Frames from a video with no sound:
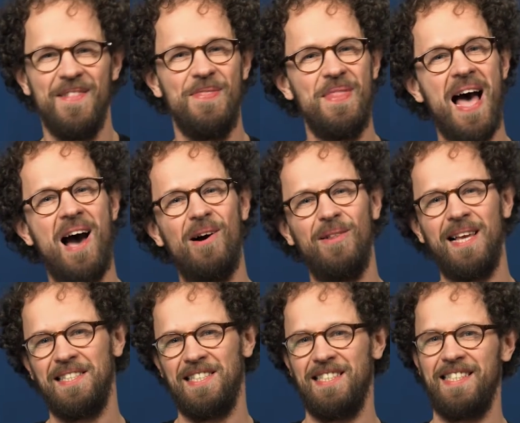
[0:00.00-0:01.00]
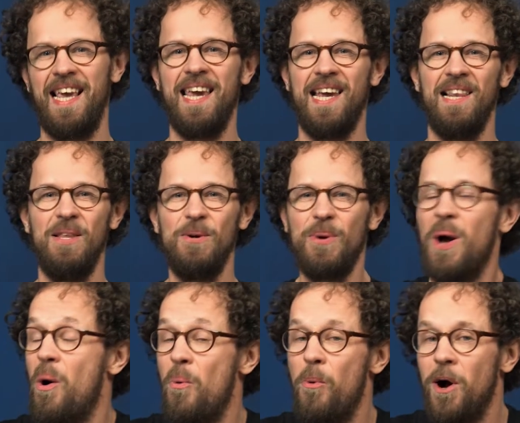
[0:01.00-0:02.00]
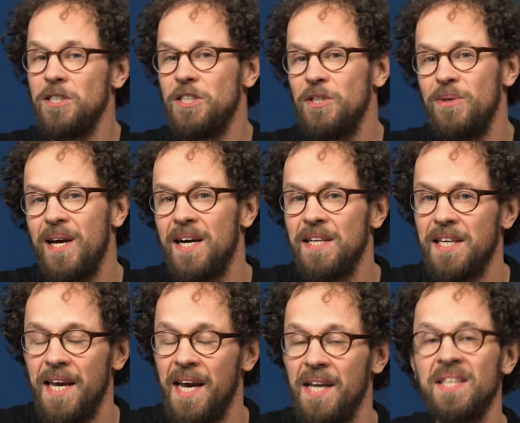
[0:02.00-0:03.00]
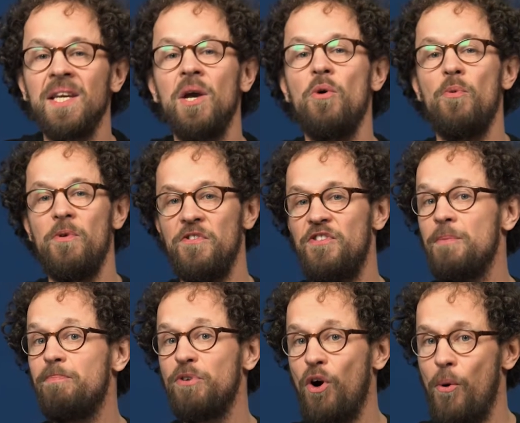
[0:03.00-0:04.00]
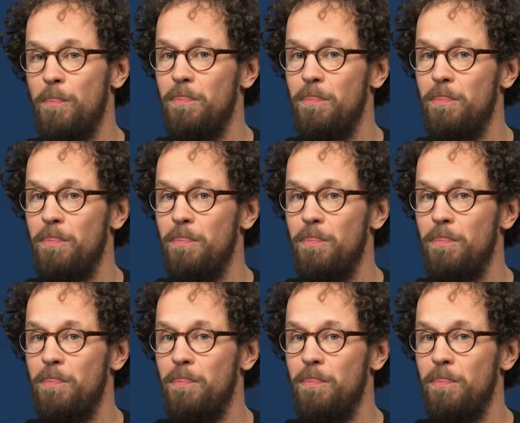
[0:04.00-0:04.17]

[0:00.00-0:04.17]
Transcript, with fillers: now let's take a look on what you're gonna get with the Pro